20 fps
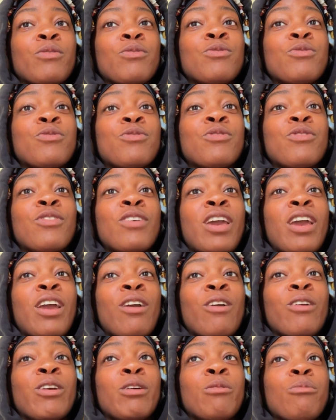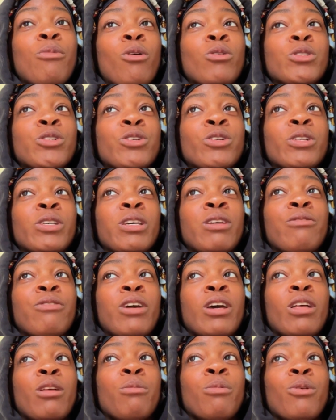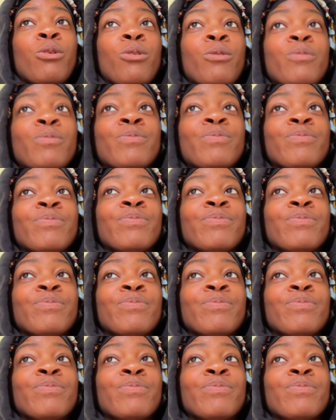very emotionally available.